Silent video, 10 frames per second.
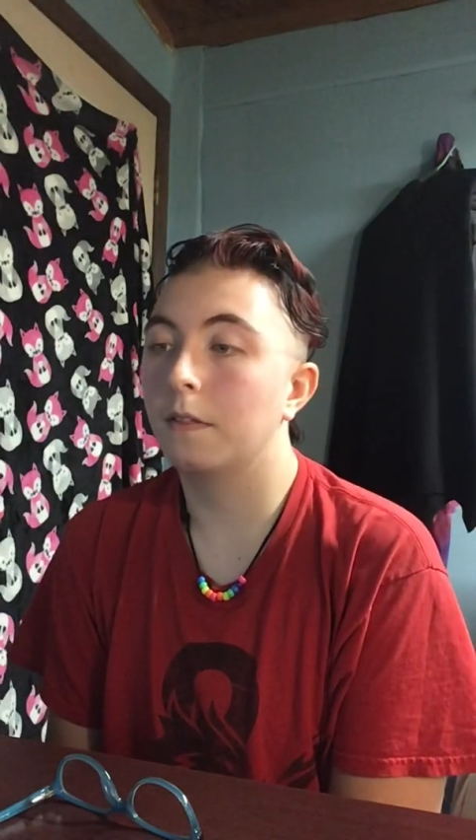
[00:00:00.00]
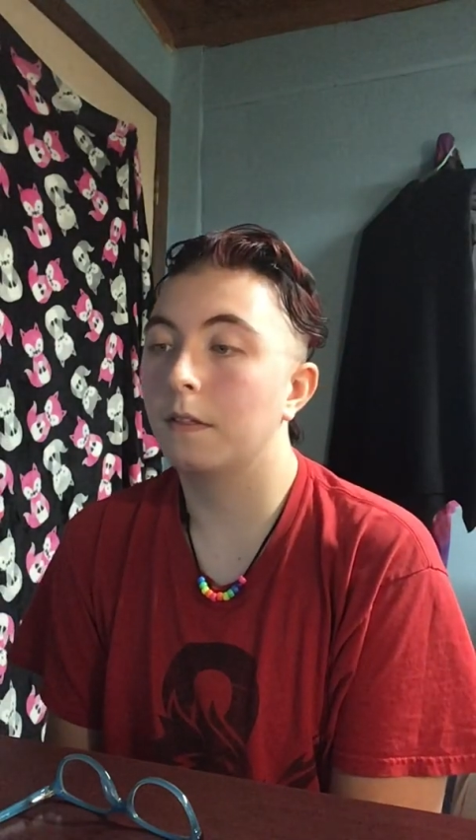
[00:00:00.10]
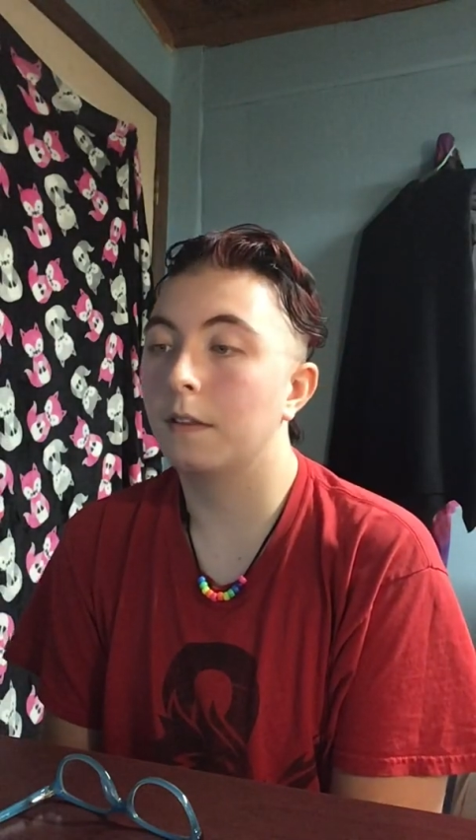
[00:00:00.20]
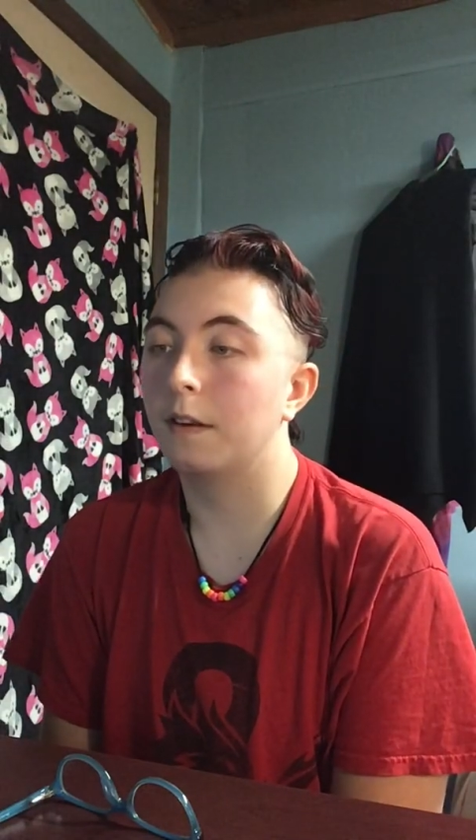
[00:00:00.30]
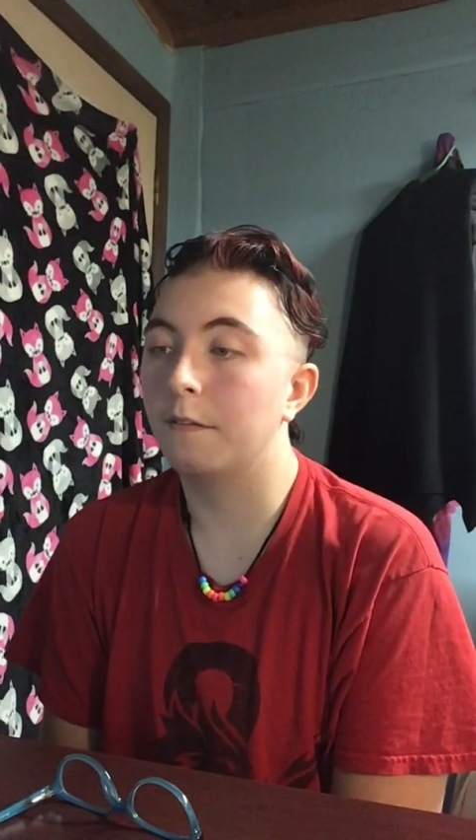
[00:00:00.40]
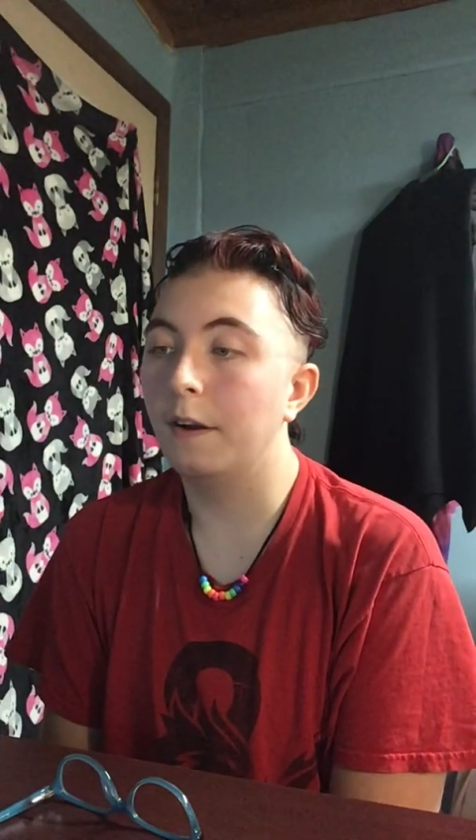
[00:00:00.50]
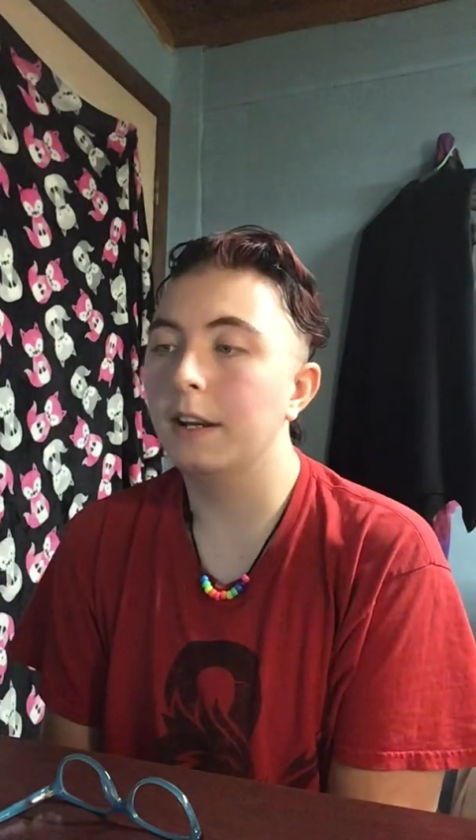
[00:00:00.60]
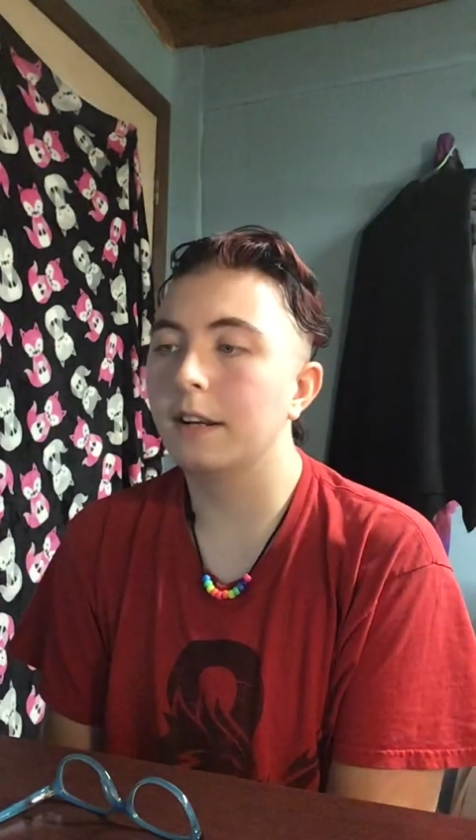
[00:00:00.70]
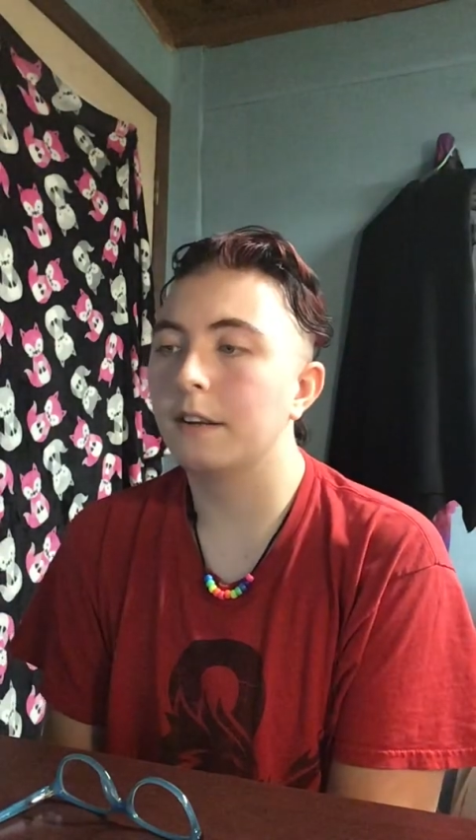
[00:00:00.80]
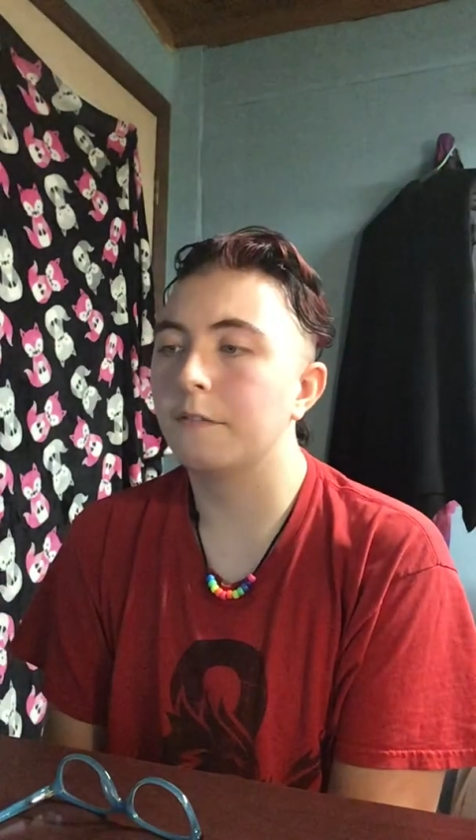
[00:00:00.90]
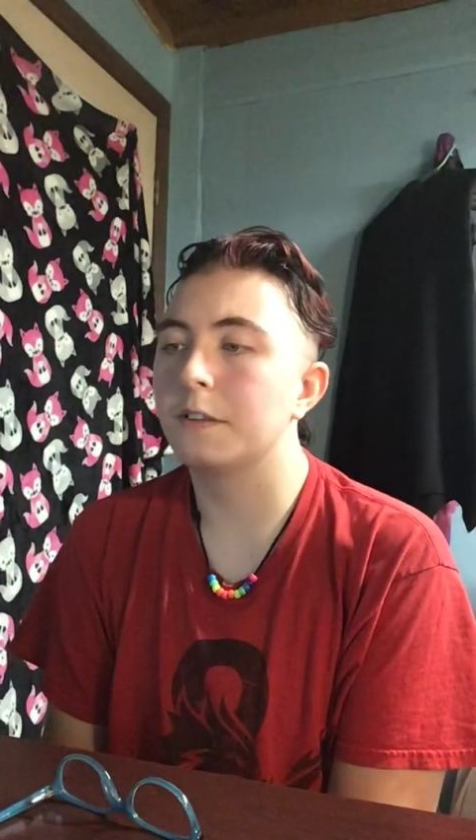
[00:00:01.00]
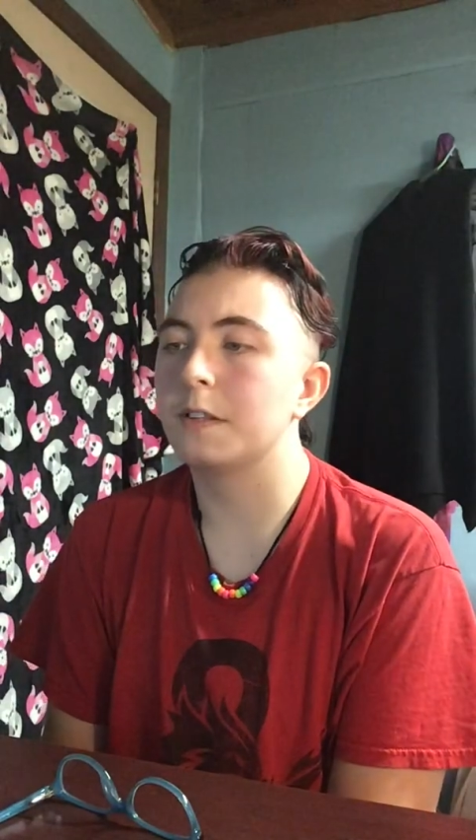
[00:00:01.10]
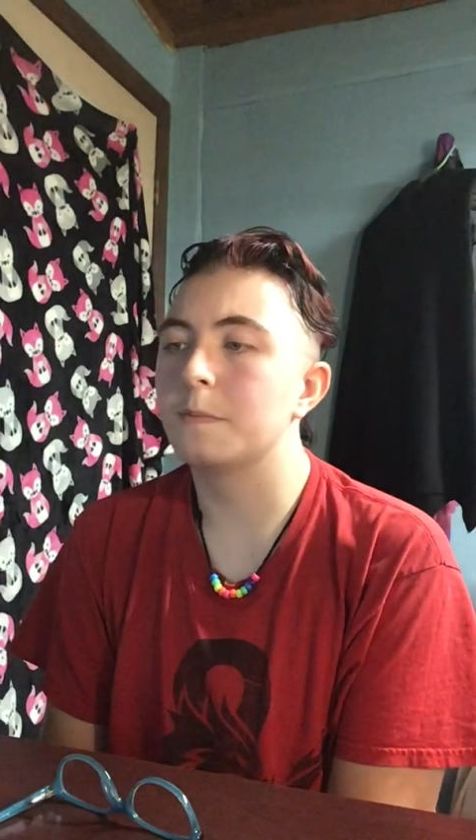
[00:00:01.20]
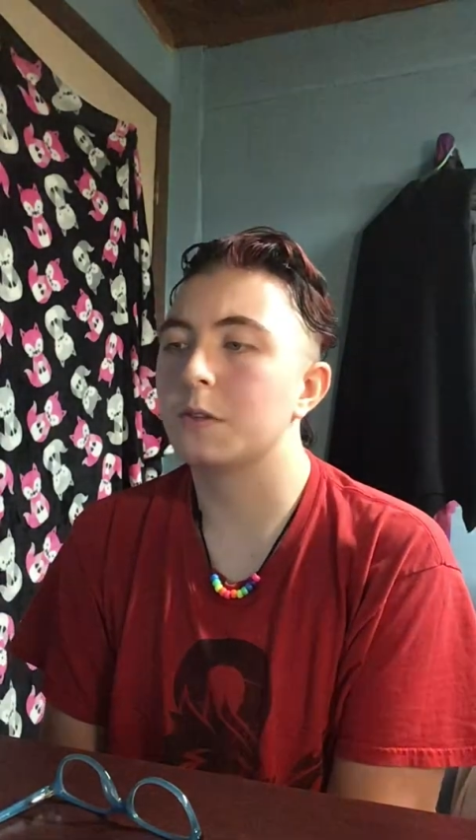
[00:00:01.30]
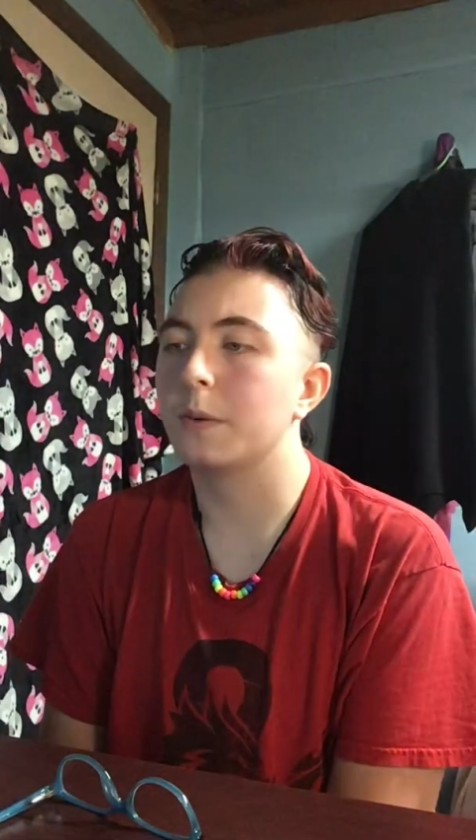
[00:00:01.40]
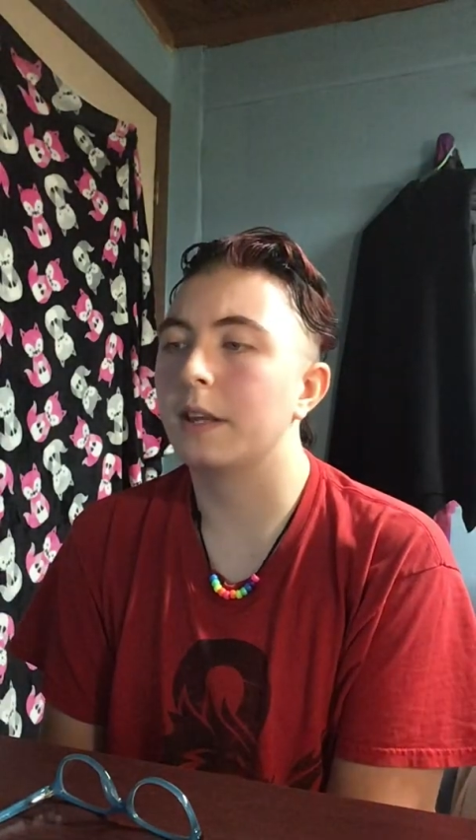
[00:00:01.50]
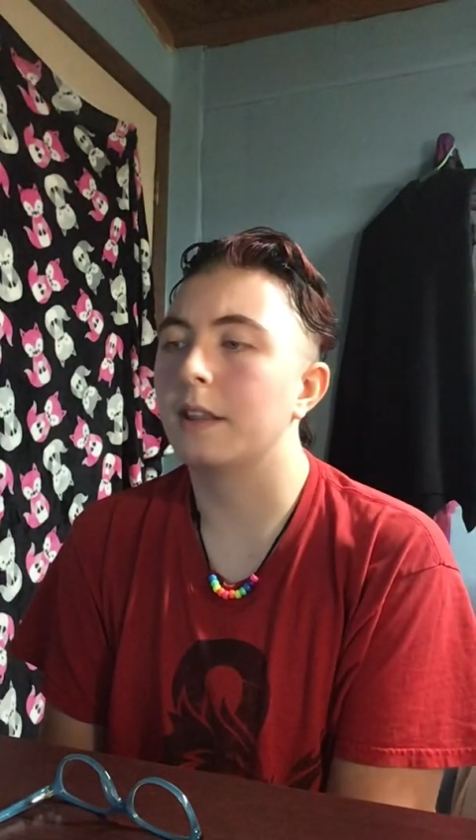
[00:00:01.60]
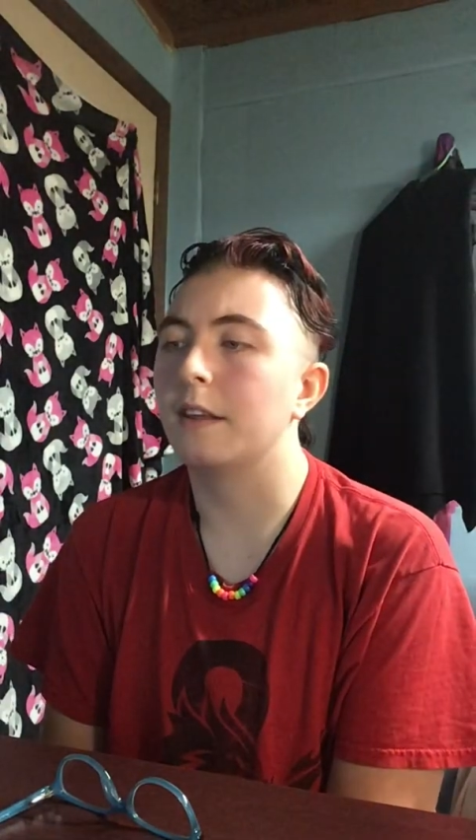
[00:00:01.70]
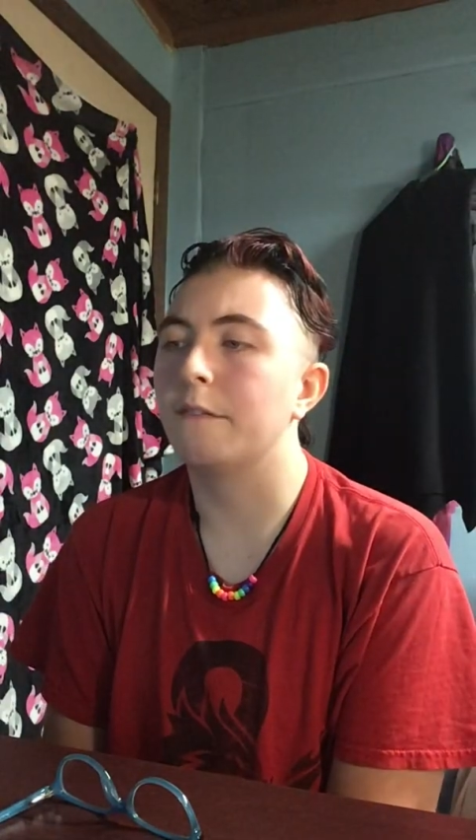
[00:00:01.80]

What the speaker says: The defining difference between the